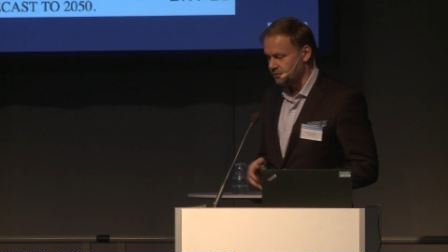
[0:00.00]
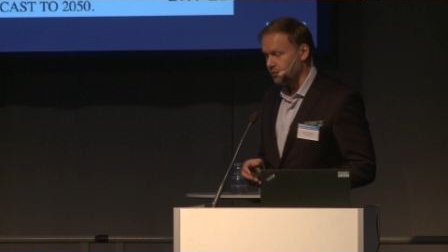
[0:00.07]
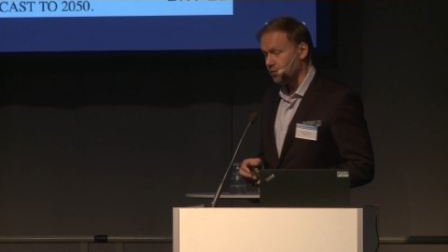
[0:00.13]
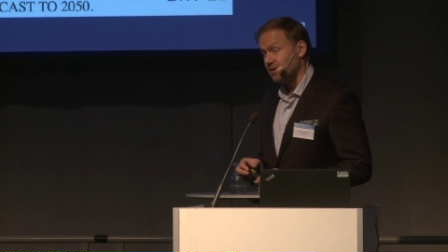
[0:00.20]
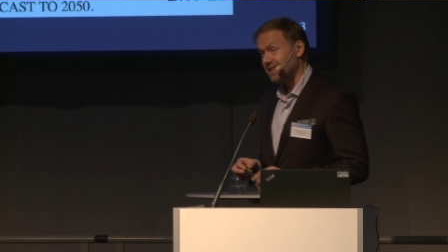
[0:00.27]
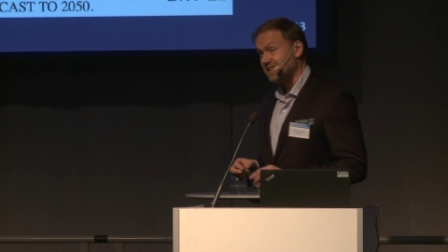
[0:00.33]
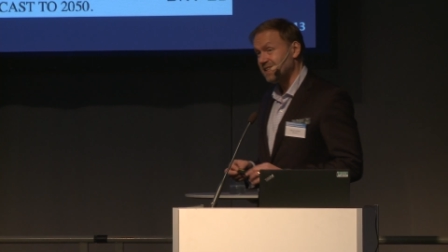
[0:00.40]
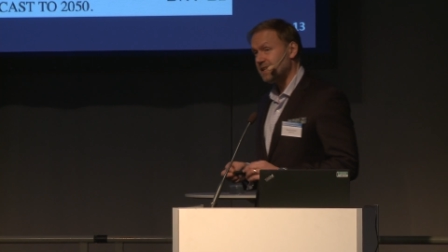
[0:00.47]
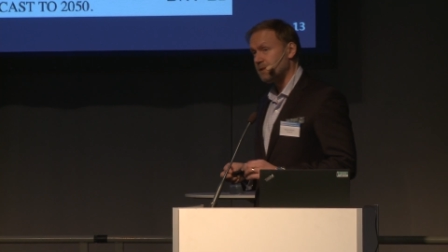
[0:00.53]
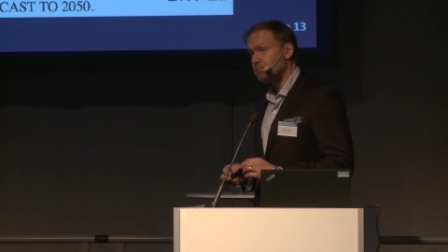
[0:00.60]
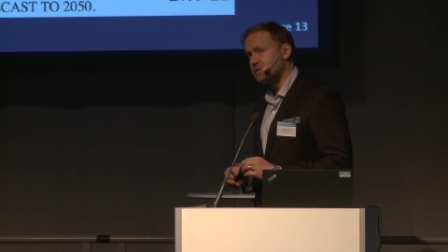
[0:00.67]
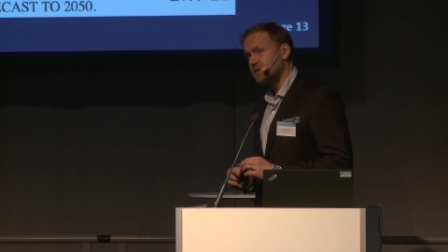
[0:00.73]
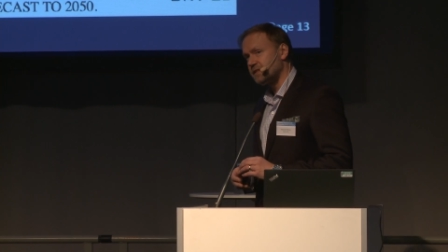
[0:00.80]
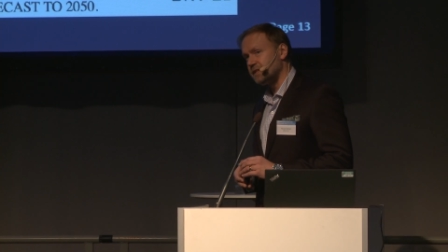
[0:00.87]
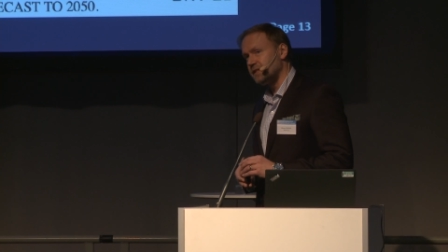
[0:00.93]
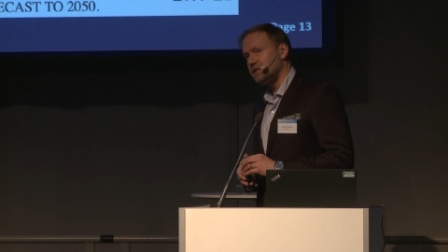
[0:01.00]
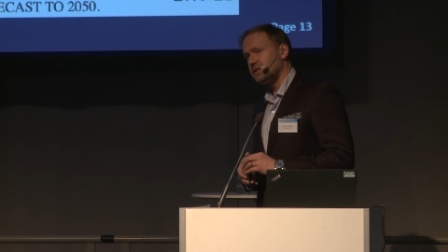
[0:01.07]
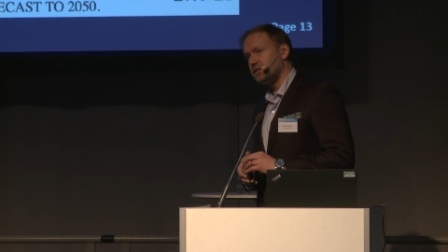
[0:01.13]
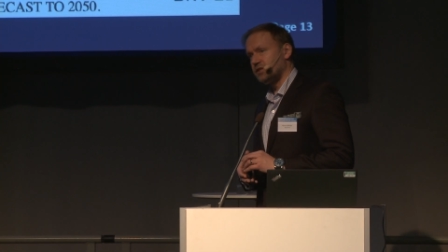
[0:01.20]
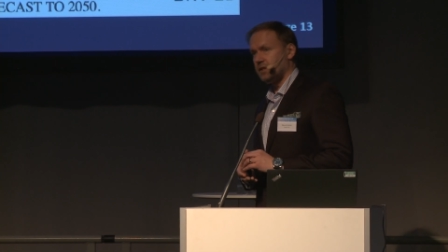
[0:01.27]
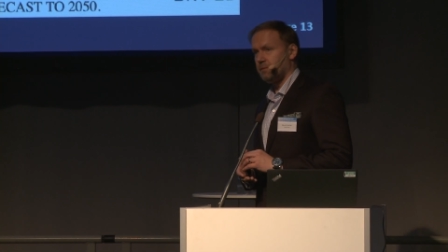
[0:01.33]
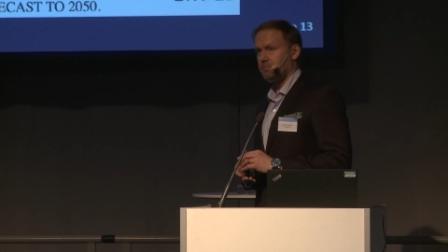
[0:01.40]
for deep sea
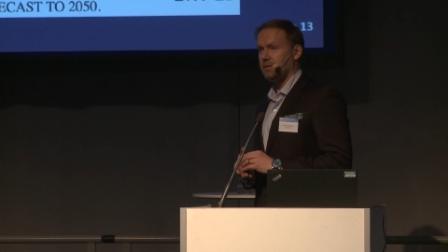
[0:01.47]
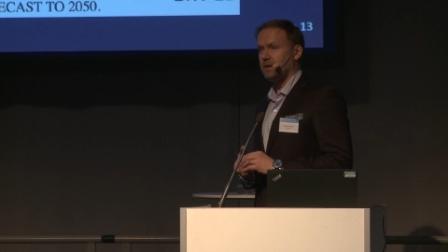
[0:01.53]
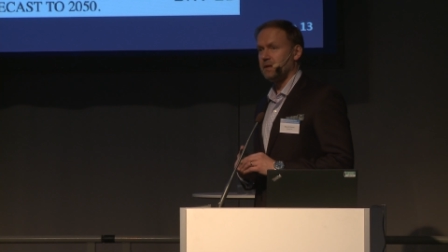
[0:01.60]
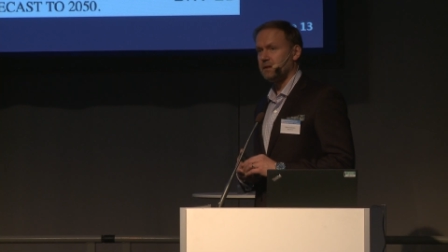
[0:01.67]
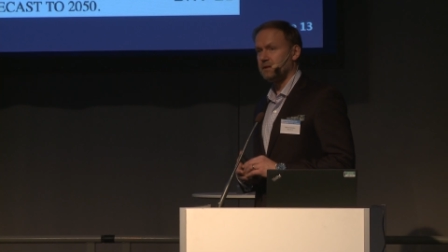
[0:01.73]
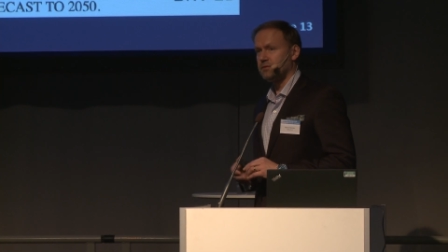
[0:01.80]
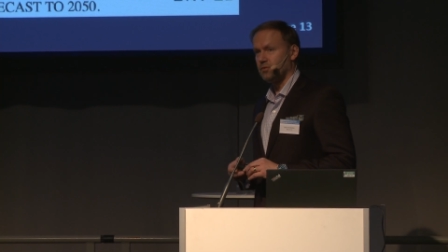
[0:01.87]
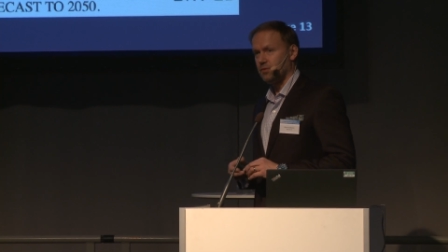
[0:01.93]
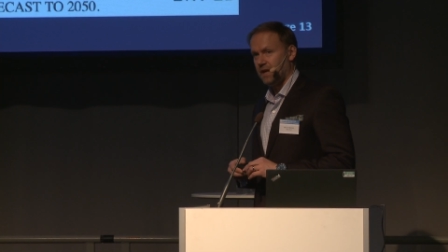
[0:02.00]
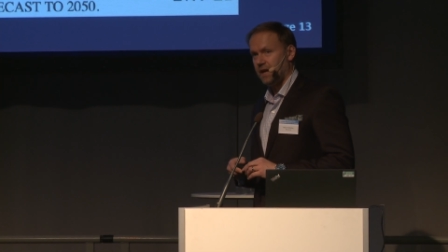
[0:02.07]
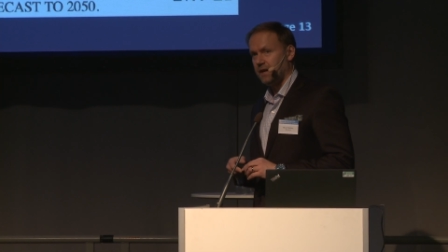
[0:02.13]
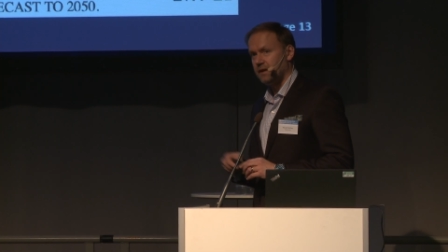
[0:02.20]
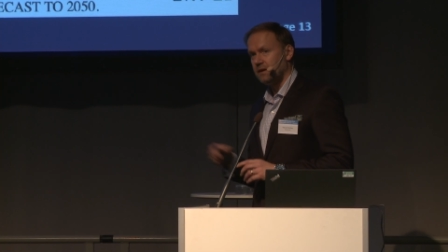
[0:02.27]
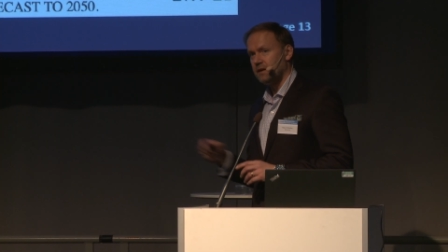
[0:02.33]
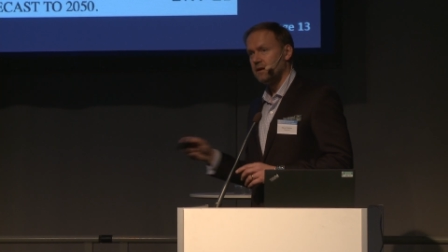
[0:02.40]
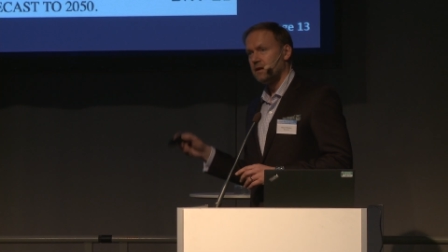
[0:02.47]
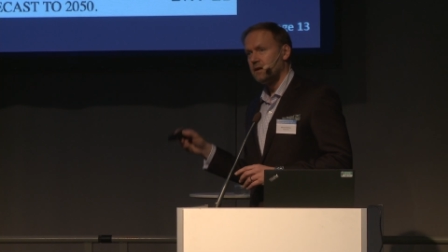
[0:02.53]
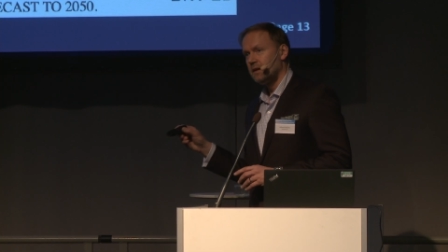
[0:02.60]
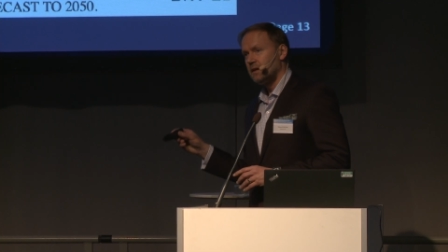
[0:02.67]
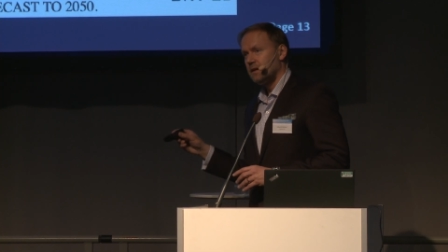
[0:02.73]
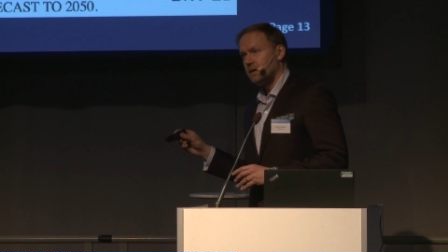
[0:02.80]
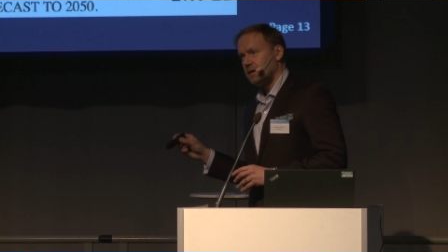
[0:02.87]
shipping today
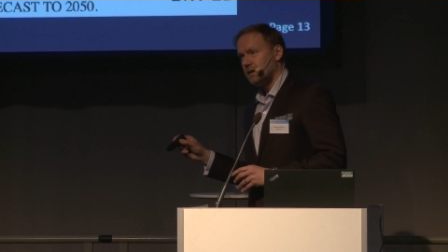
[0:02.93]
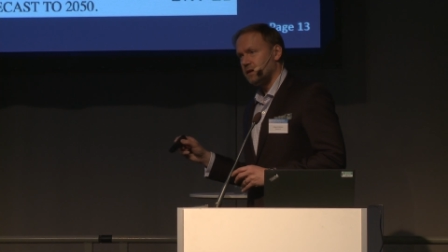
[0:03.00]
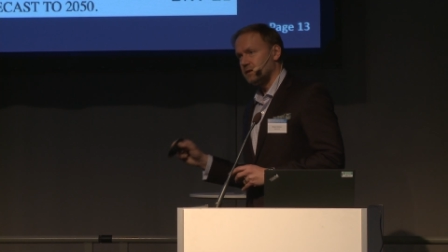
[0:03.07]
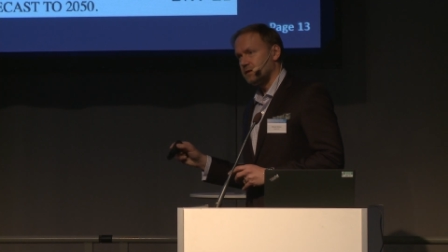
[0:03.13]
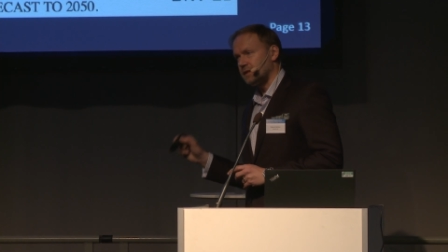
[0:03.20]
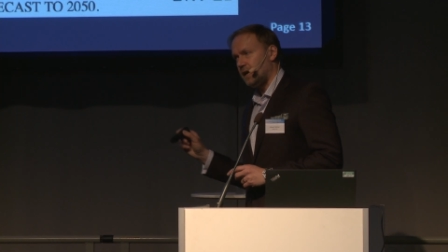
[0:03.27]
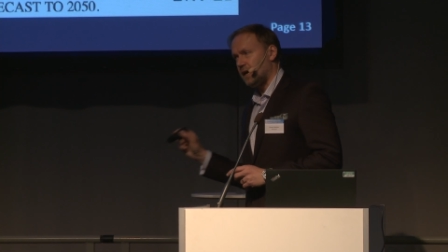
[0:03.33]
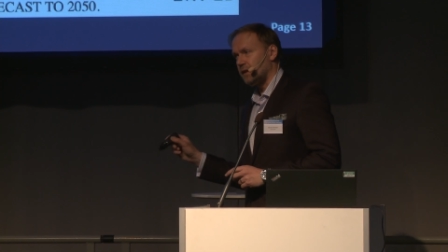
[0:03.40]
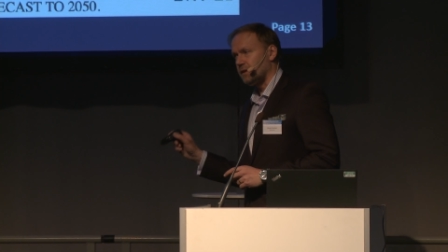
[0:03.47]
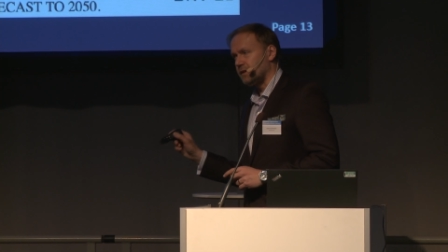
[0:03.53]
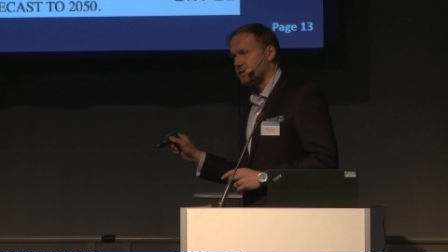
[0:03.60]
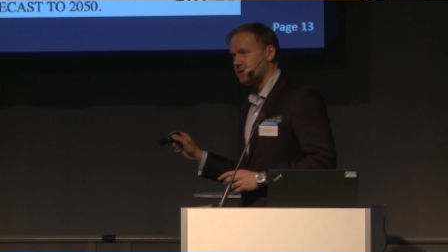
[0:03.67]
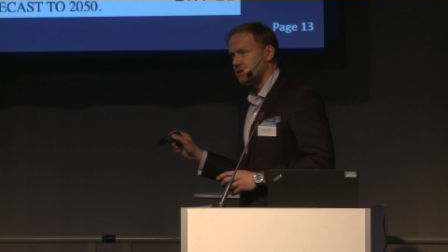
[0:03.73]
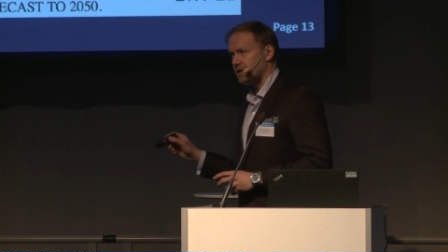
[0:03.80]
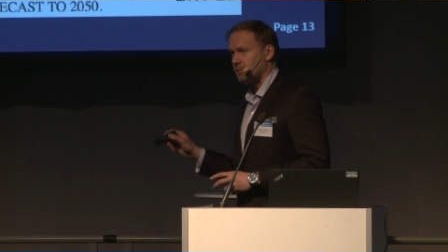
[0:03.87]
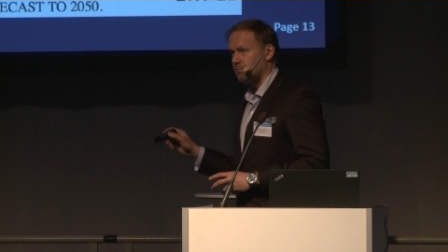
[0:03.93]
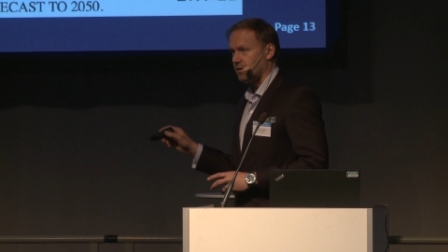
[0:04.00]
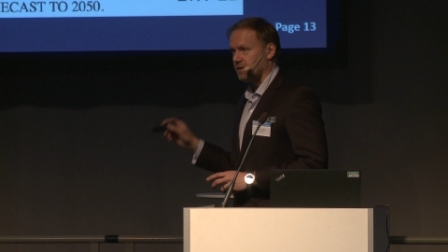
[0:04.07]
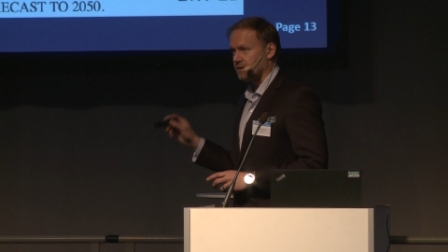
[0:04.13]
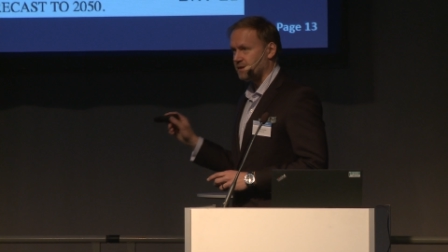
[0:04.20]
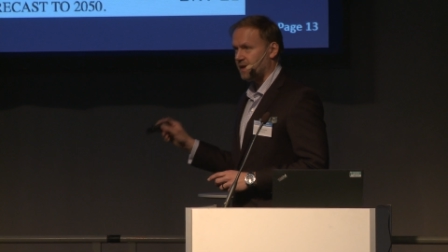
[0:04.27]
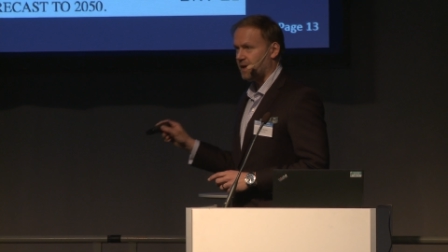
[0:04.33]
is LNG
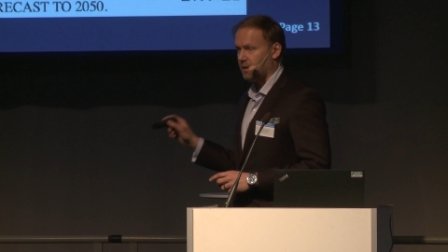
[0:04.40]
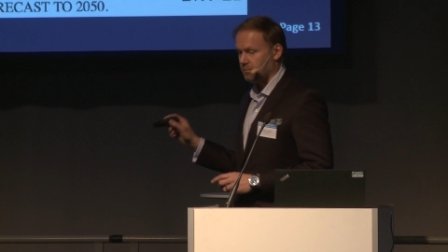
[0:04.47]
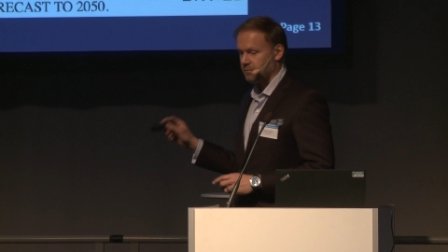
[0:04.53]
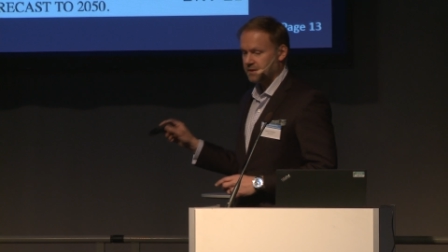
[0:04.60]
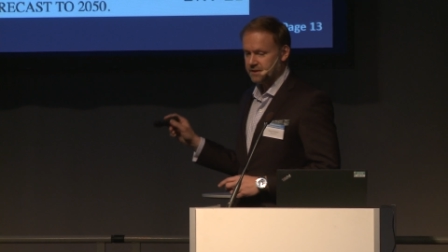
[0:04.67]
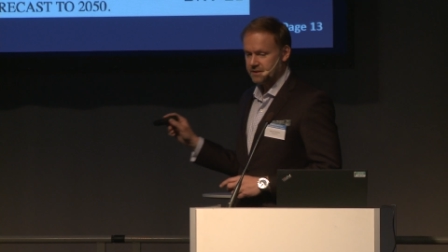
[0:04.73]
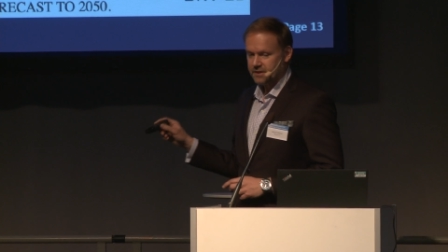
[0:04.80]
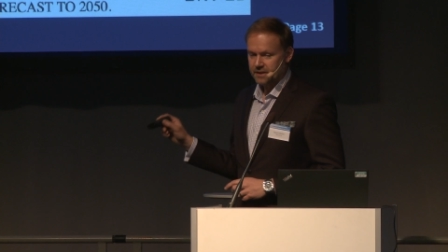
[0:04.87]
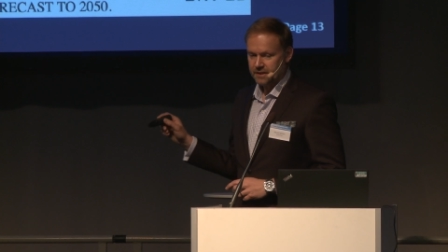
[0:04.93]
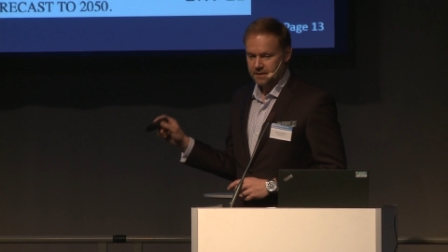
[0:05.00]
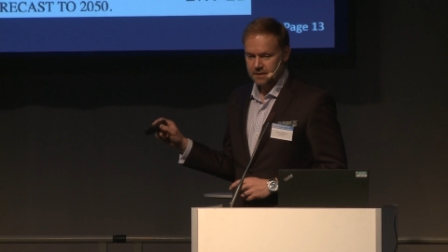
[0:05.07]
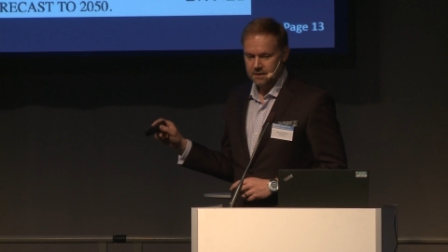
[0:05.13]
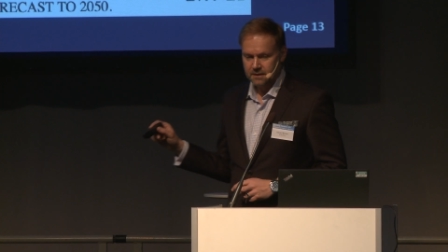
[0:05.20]
plus LBG.